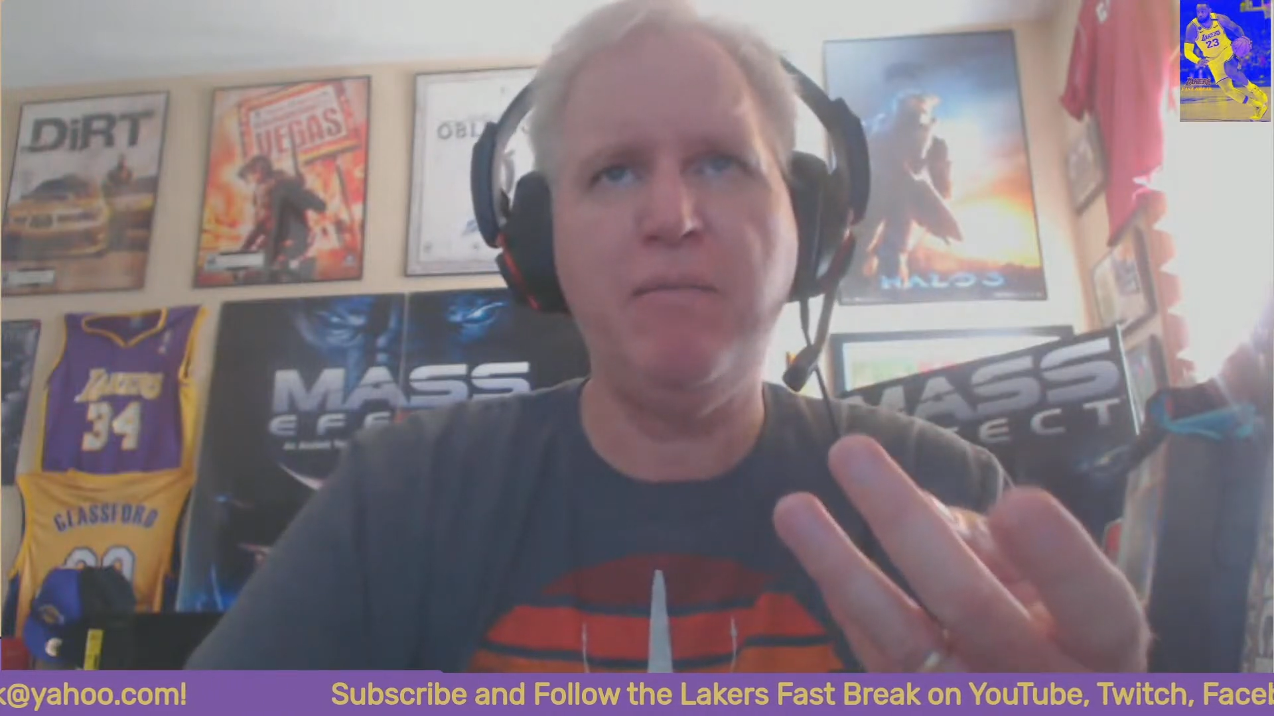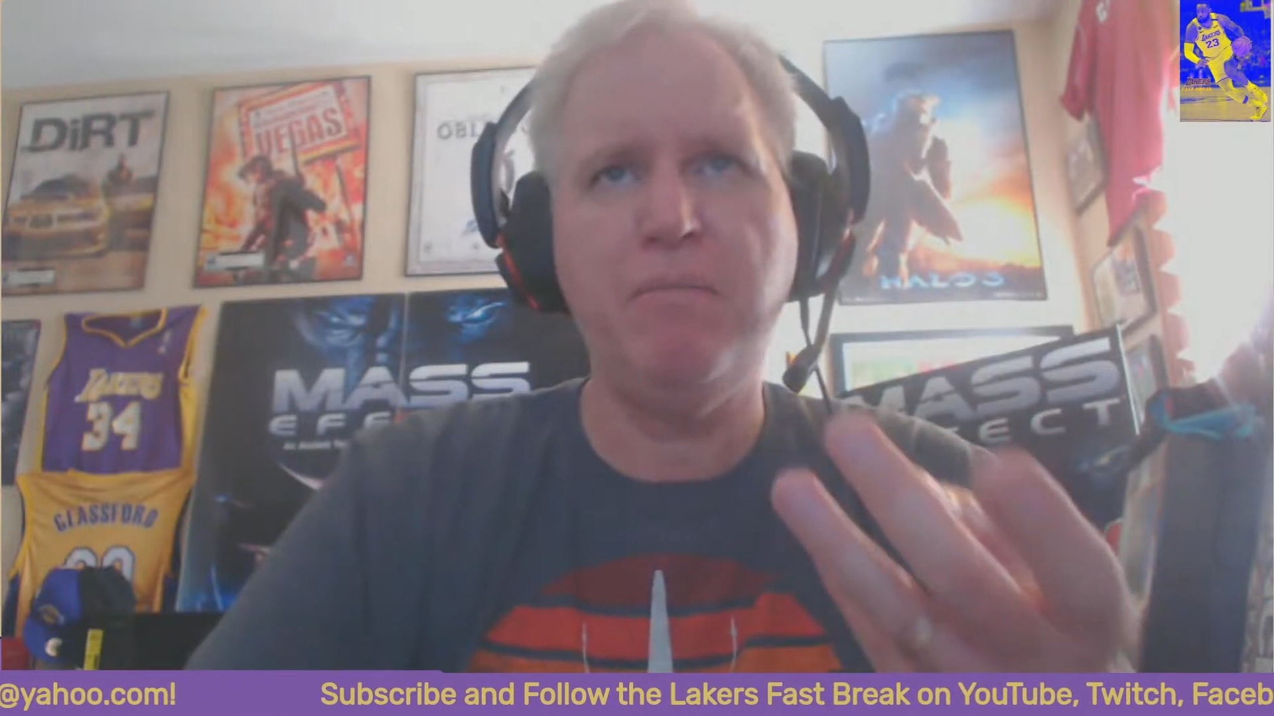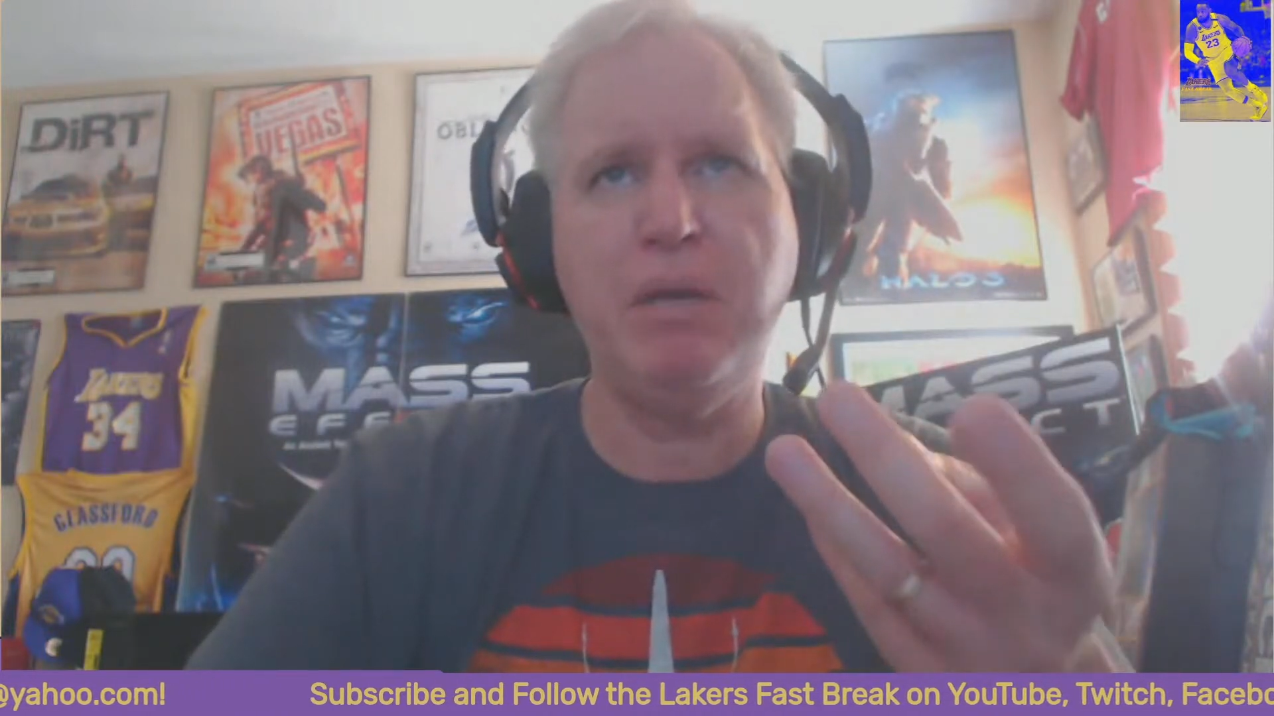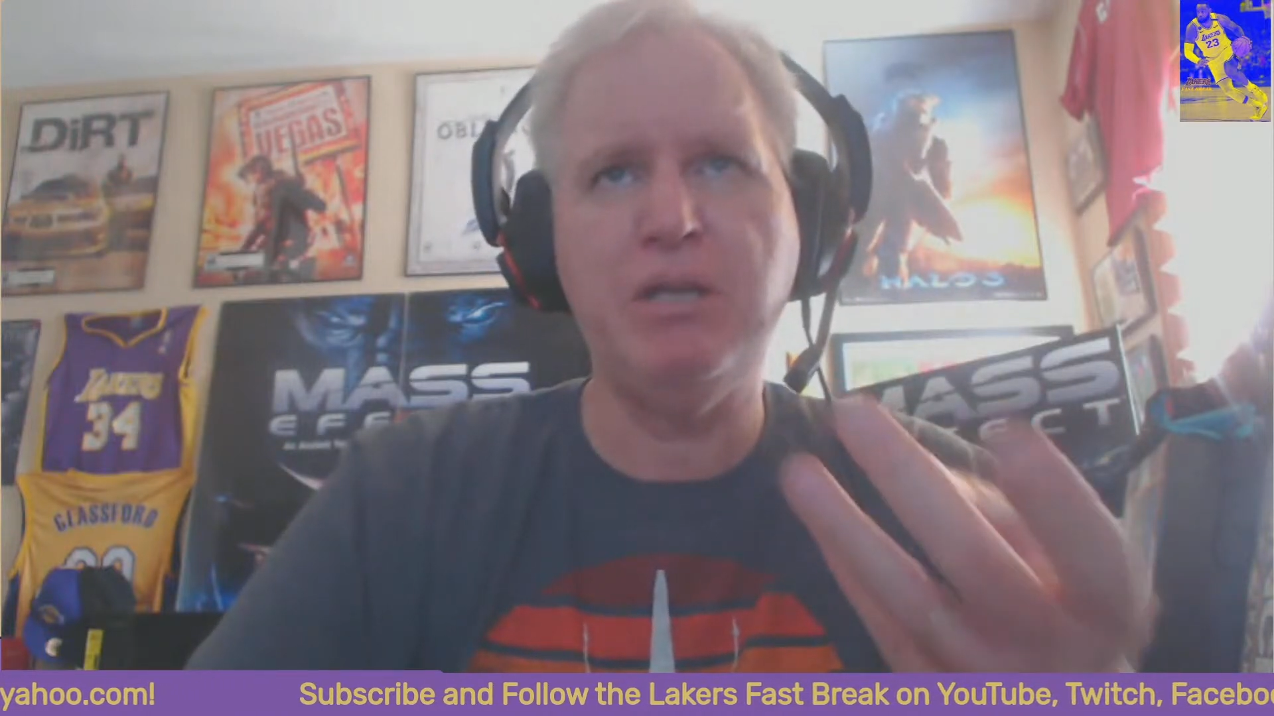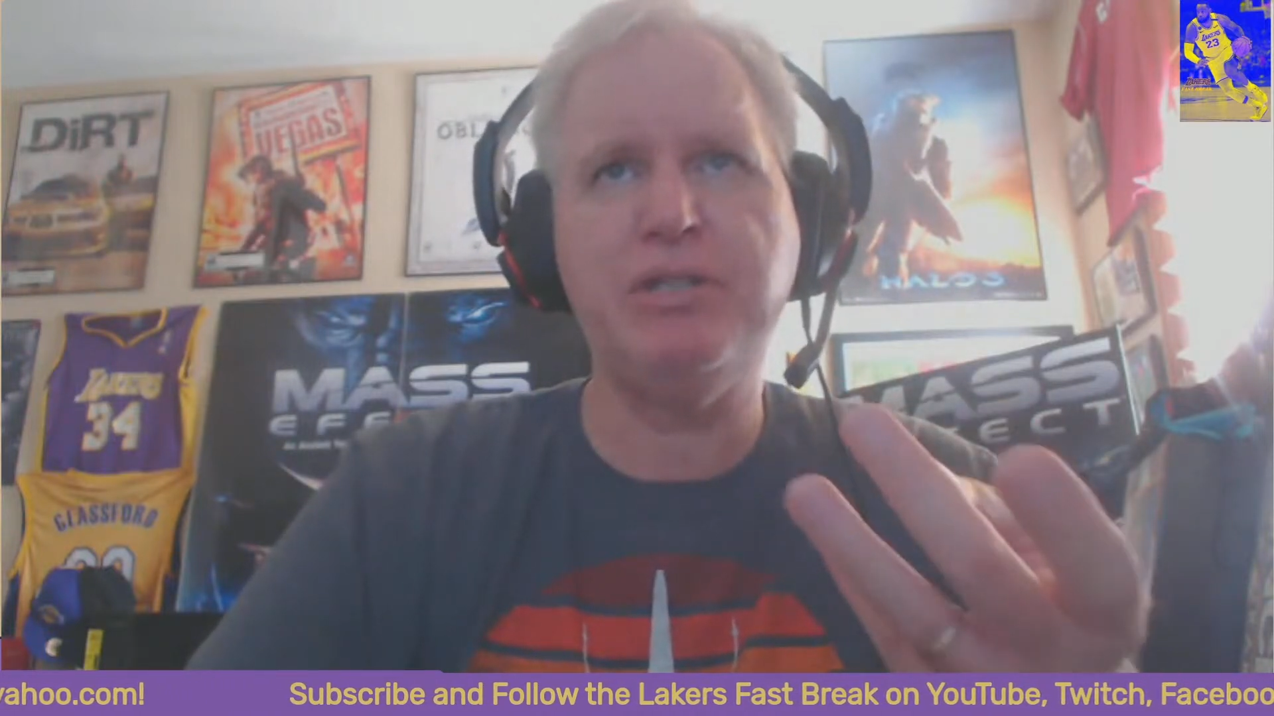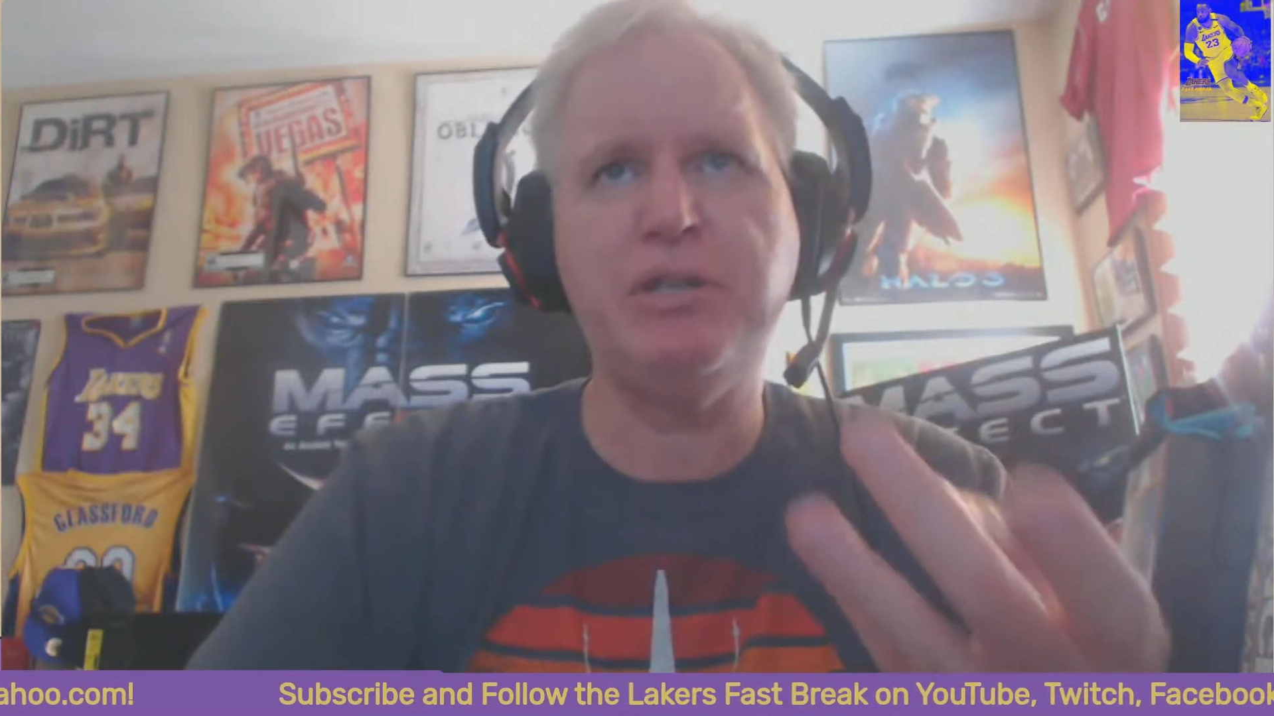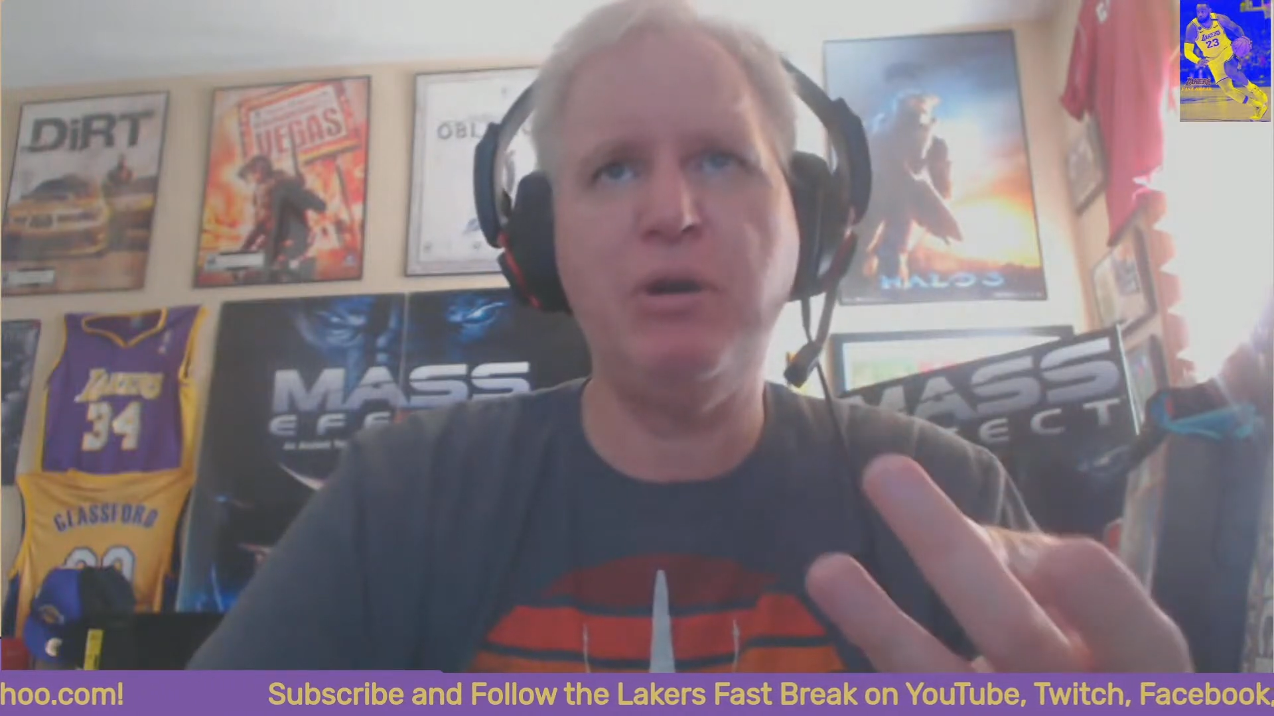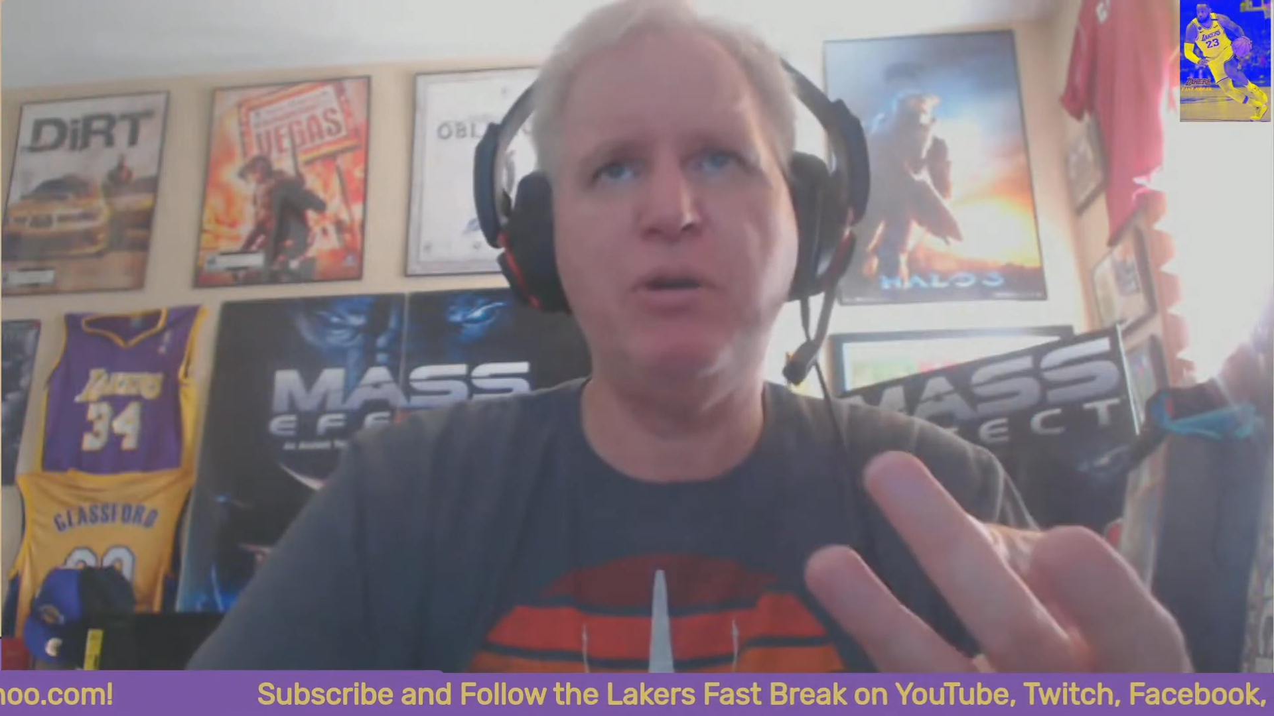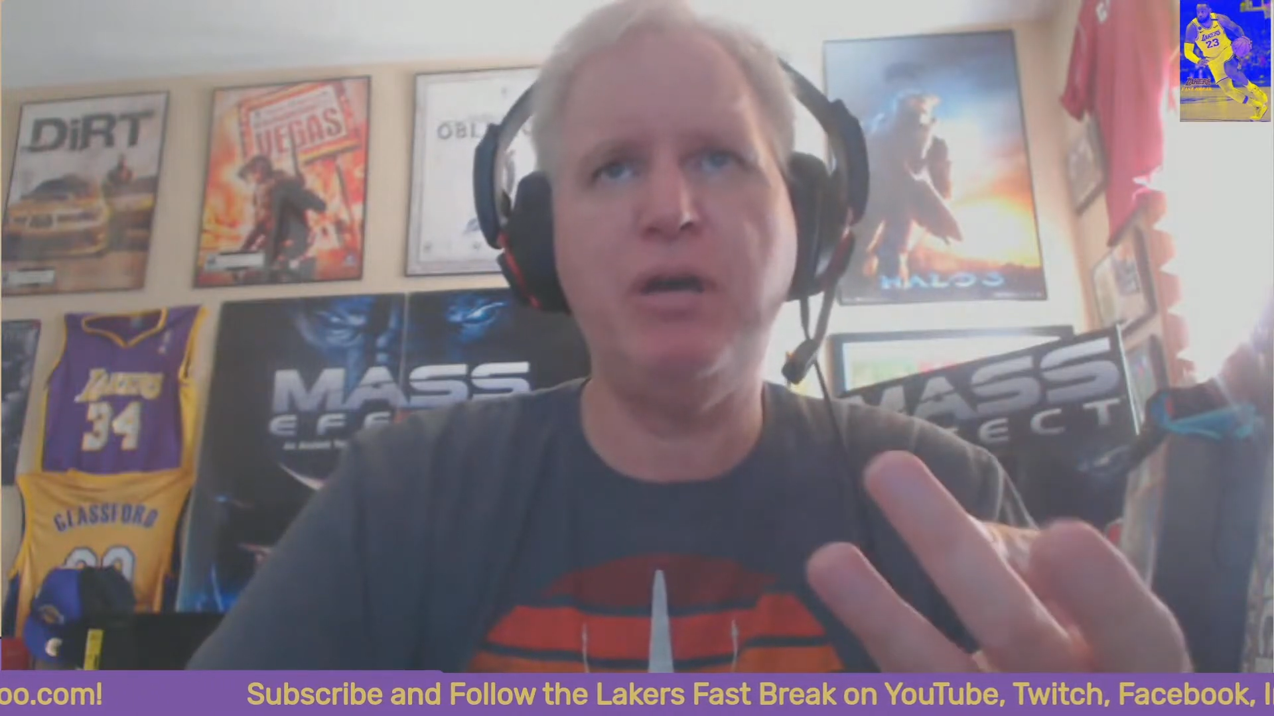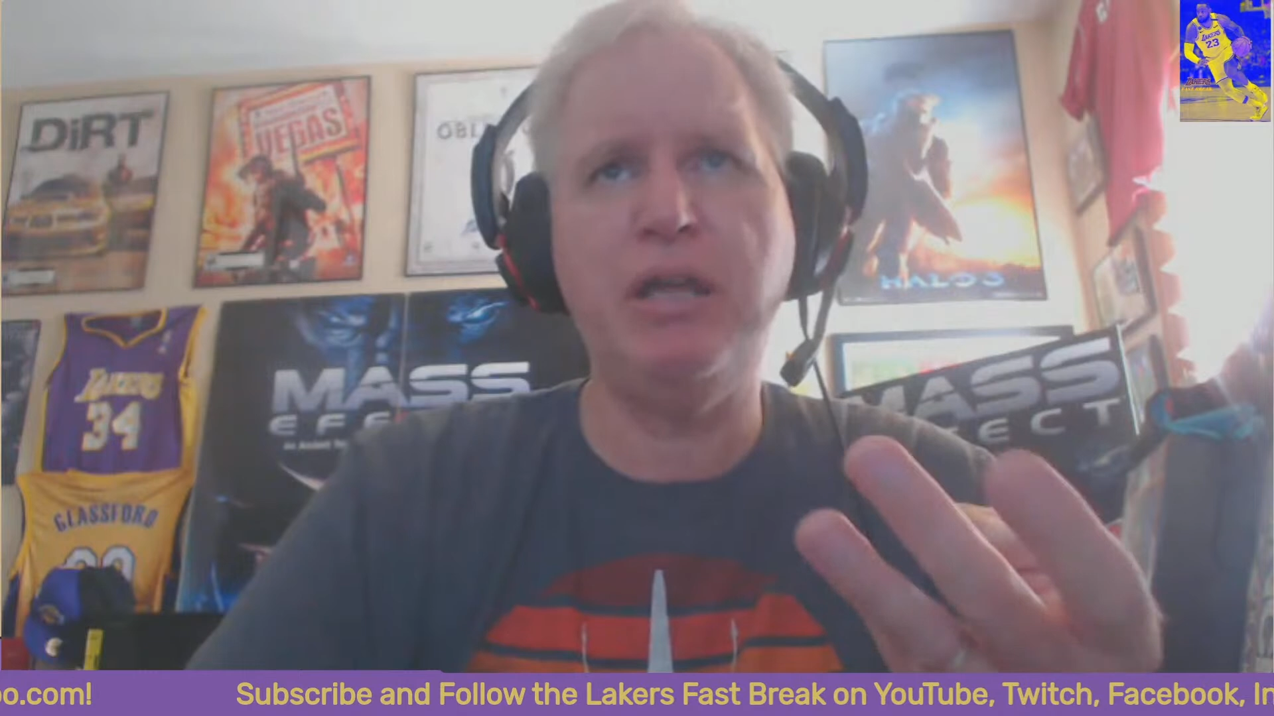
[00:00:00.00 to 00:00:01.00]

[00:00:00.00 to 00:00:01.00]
Minnesota,